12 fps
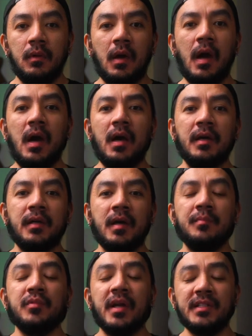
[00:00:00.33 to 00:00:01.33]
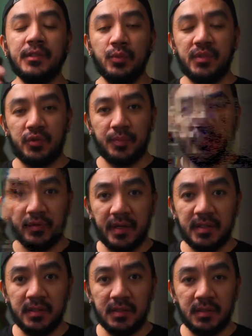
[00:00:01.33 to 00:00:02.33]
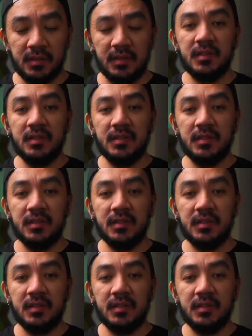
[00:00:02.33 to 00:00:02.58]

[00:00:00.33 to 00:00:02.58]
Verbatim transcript: Hi, I'm Reggie with Stupid Raisins.